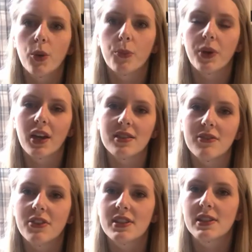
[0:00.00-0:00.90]
Because of
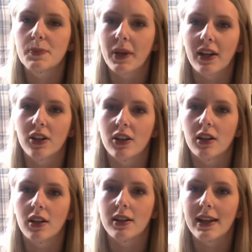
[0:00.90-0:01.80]
the spare
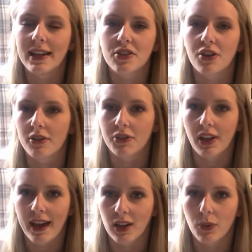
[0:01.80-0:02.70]
nature of the
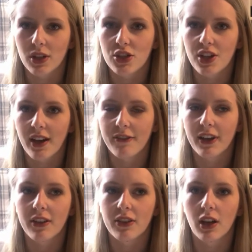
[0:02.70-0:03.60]
language, I
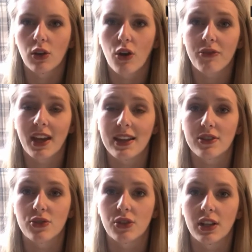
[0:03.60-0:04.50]
felt that a lot of the
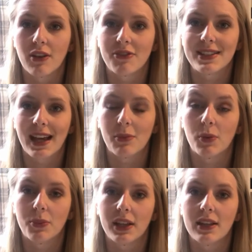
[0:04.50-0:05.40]
history of the time and
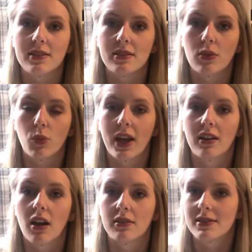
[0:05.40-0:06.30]
place went
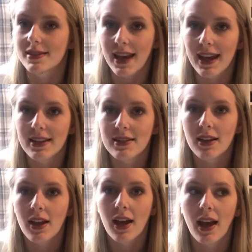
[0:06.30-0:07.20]
unsaid,
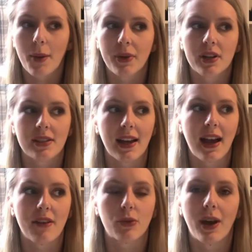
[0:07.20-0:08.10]
and because I
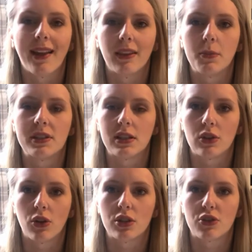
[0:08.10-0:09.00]
have quite a limited
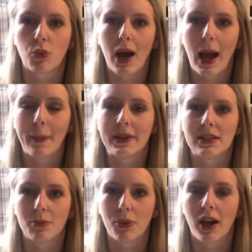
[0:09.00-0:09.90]
knowledge of what happened
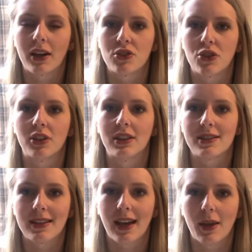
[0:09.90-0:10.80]
in Prague during this
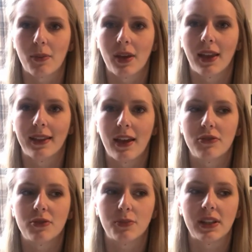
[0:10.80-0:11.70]
time, it
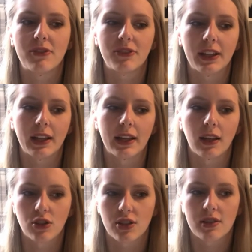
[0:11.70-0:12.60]
left me feeling
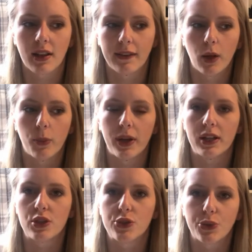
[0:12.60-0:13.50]
just a little bit
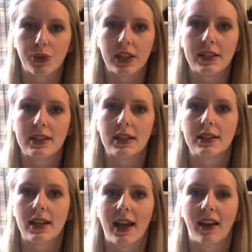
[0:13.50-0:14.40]

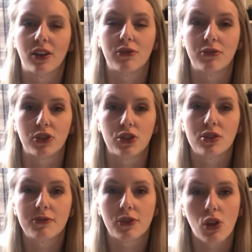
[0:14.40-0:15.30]
disoriented and
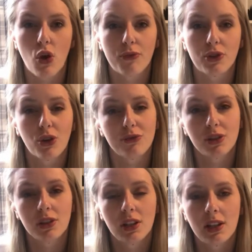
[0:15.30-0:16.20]
confused for a lot of the novel.